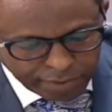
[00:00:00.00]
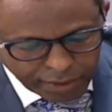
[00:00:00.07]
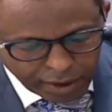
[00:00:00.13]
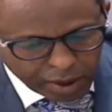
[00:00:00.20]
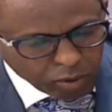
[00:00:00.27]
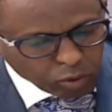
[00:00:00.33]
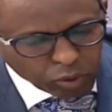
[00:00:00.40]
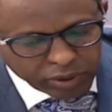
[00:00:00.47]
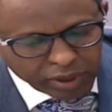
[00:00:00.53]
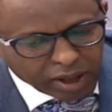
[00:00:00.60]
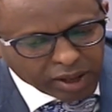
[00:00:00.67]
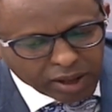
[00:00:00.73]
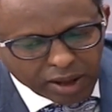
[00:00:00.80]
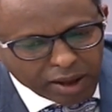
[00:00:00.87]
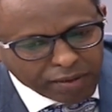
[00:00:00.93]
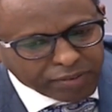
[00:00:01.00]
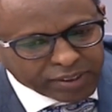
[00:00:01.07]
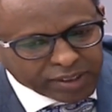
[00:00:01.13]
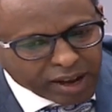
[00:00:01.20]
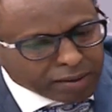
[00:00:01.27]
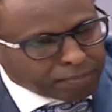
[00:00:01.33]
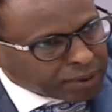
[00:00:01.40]
Oh, I
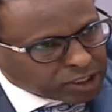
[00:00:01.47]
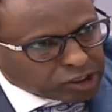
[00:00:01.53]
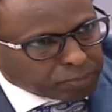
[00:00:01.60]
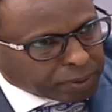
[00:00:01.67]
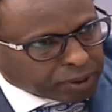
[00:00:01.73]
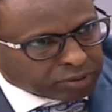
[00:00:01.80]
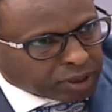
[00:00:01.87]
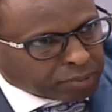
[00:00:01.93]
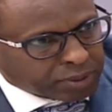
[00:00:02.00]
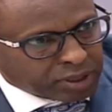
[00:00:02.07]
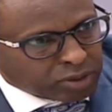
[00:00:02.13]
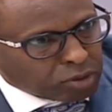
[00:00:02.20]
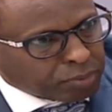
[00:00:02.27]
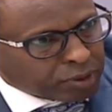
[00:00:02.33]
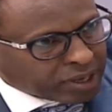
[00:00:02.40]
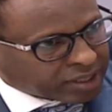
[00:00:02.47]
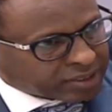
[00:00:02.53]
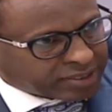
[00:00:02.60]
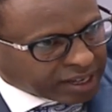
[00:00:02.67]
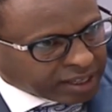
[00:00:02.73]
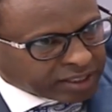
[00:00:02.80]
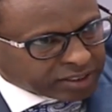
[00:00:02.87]
haven't heard much about. I mean, nobody
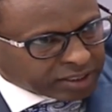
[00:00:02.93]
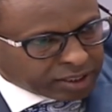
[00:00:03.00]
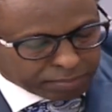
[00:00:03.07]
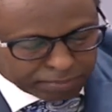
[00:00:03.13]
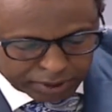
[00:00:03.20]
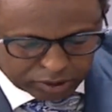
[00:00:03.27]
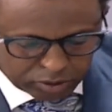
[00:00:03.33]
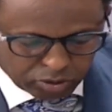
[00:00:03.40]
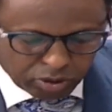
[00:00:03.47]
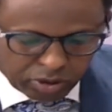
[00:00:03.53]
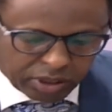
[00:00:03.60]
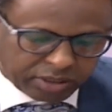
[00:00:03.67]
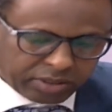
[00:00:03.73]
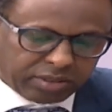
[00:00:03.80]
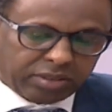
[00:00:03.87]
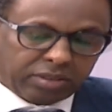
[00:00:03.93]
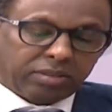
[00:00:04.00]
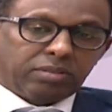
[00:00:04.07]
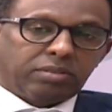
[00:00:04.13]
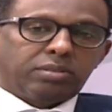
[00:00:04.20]
has targeted him, but you know this.